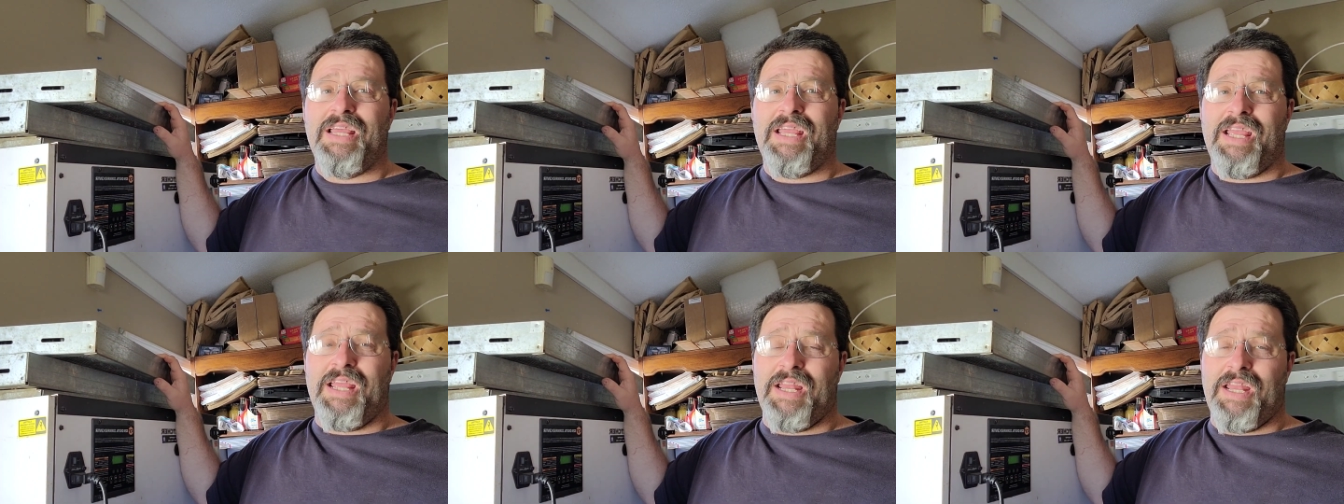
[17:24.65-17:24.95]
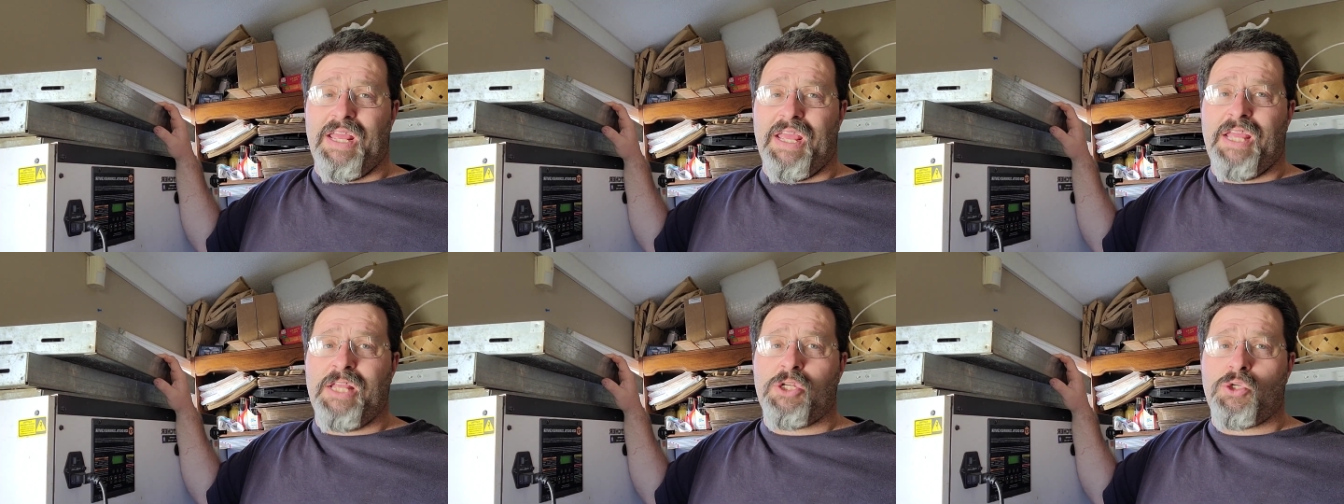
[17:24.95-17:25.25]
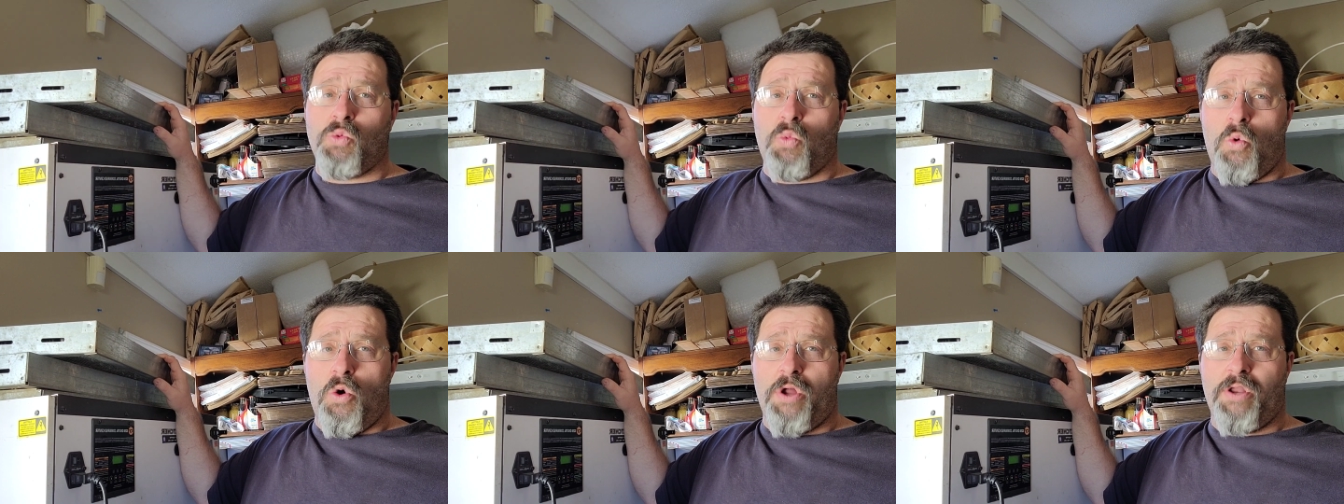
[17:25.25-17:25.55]
in
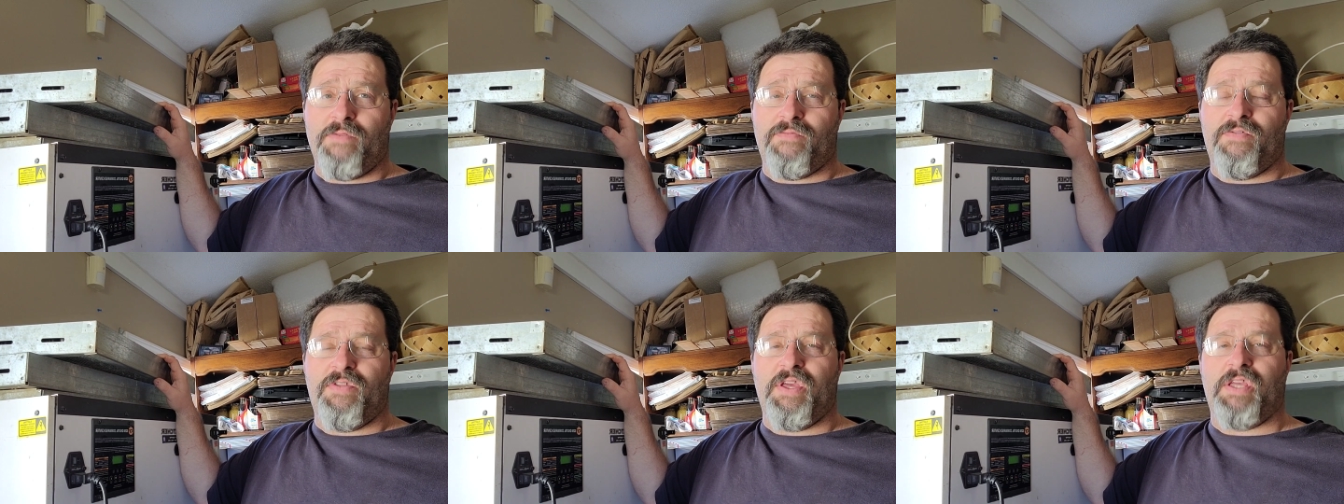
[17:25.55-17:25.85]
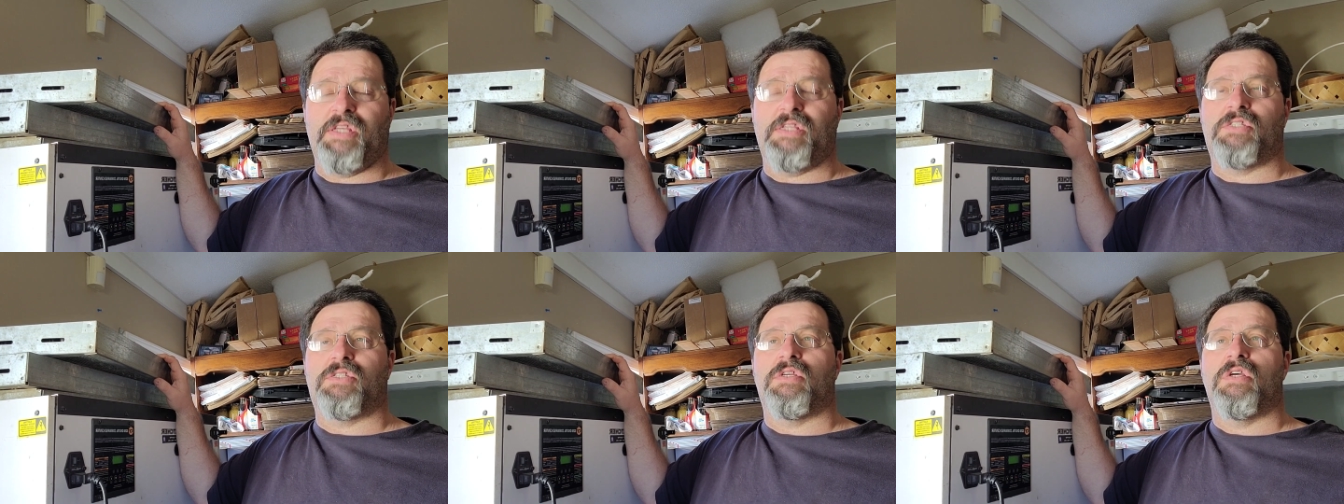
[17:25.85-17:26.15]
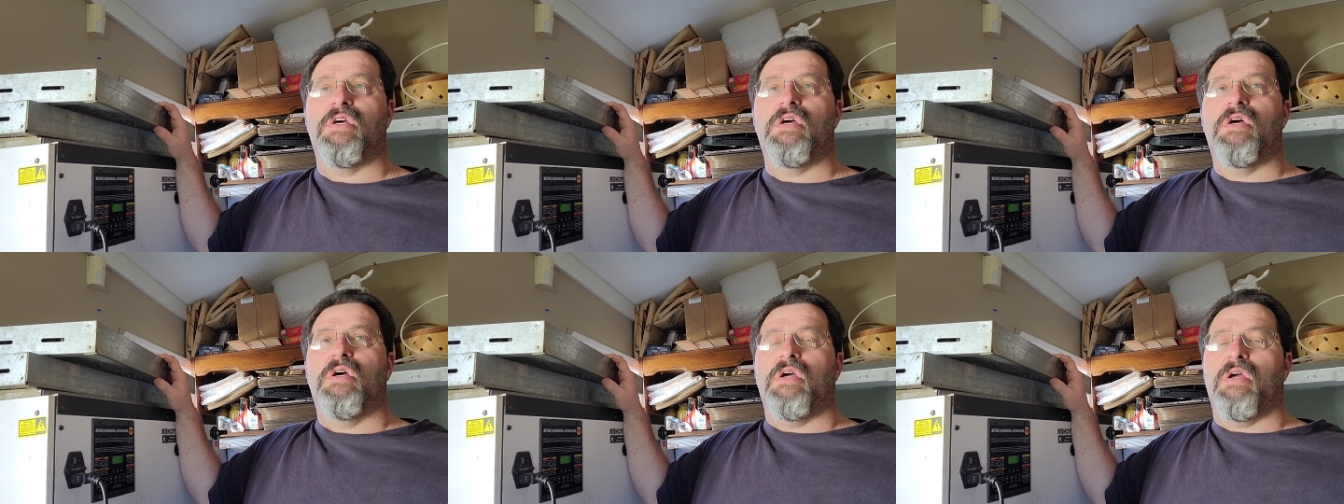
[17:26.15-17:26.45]
each one of these.
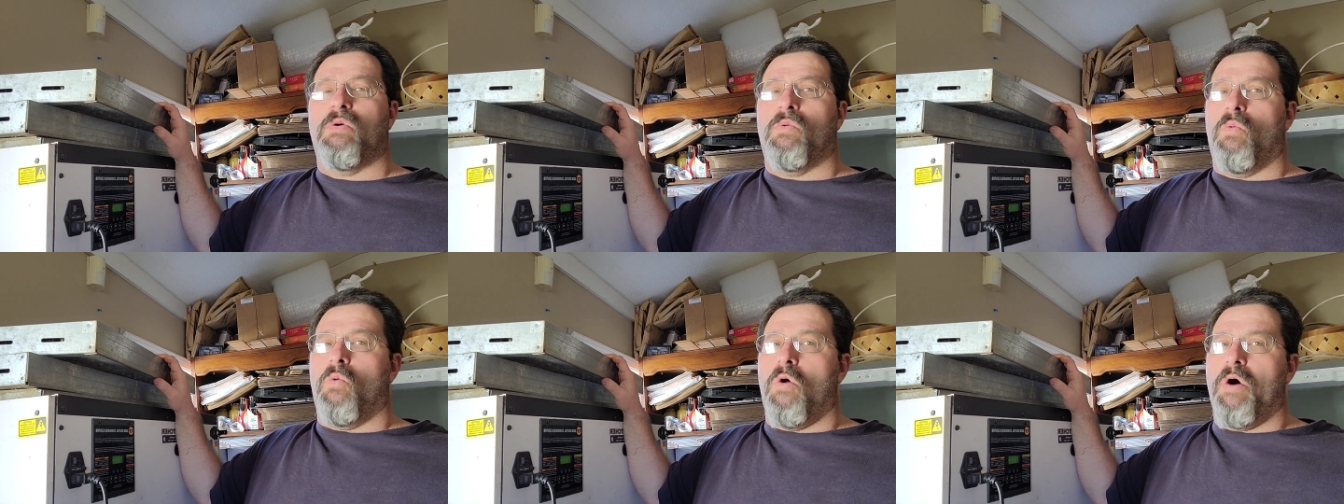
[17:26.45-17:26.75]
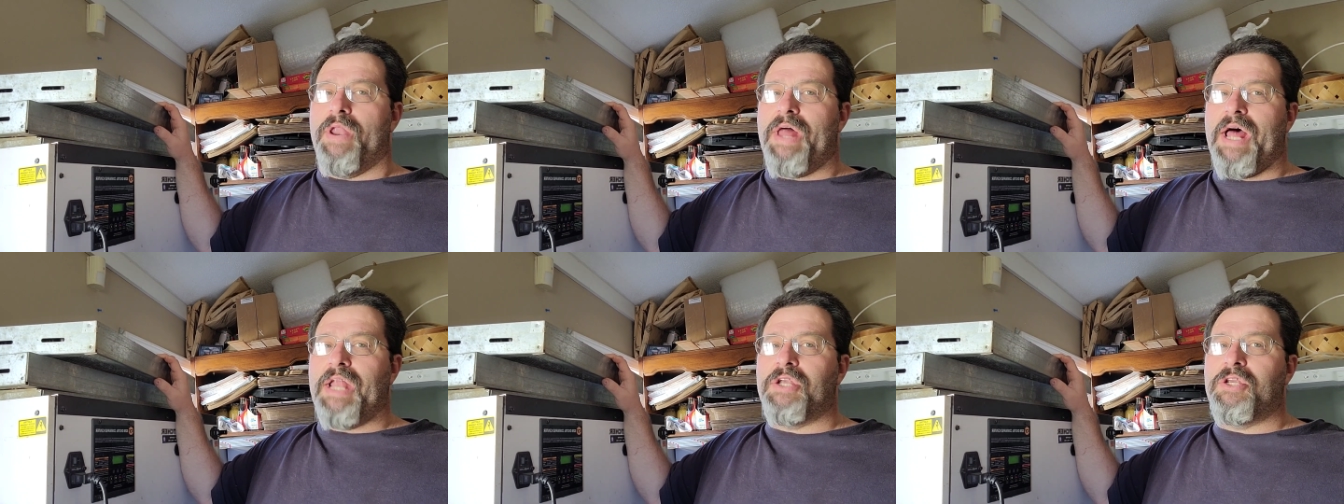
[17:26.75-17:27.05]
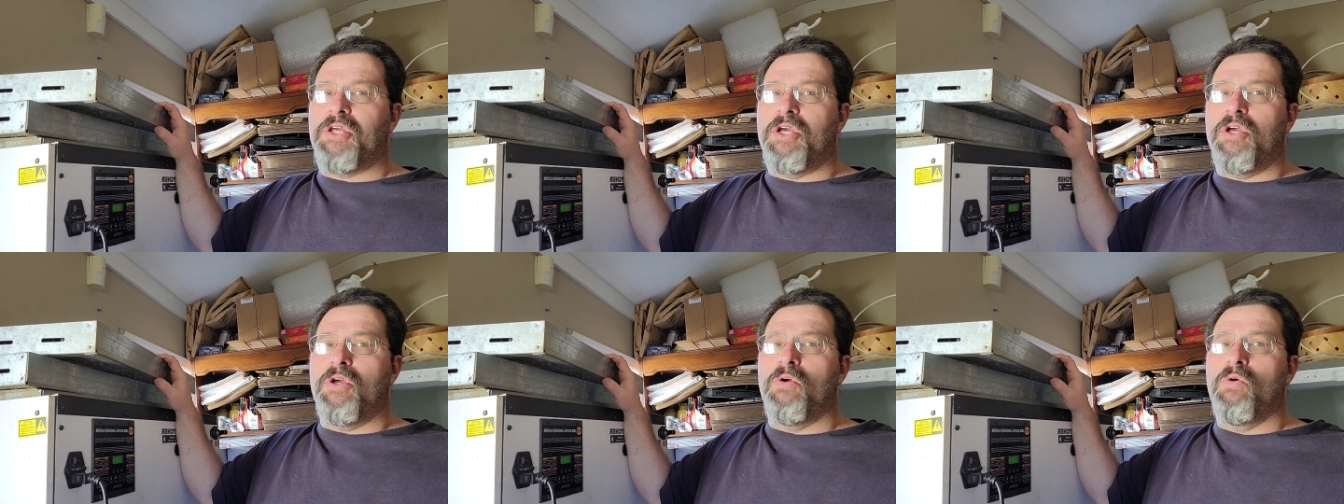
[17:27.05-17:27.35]
And what I
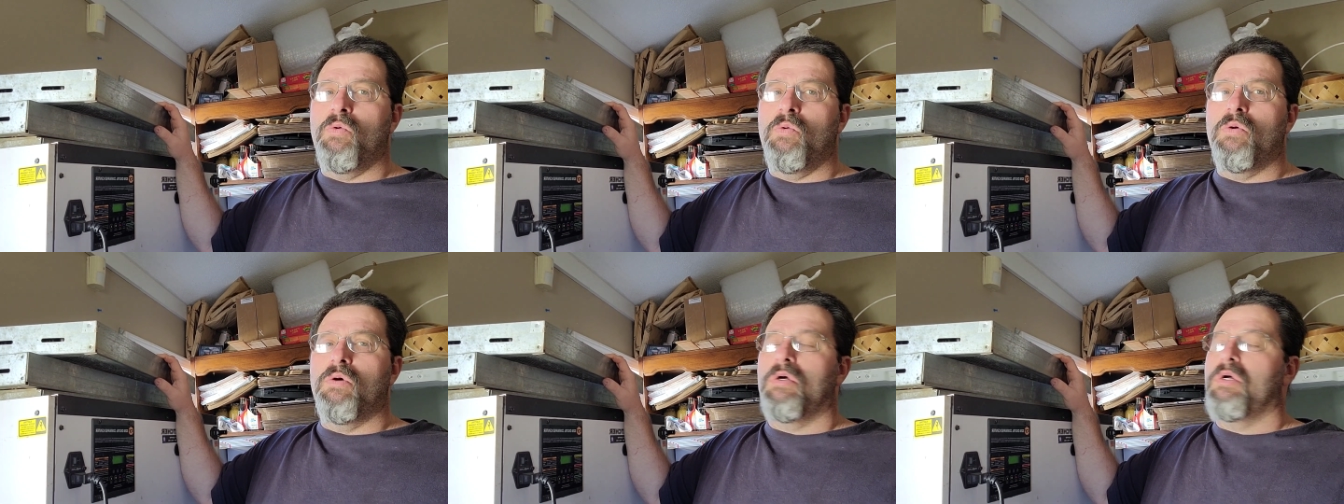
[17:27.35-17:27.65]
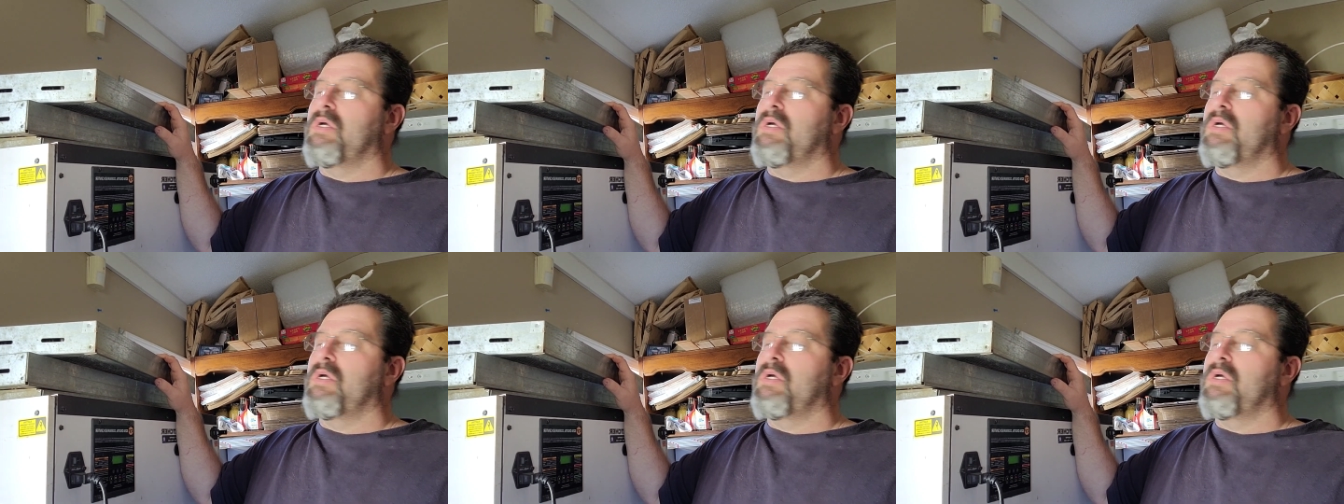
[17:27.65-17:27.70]
do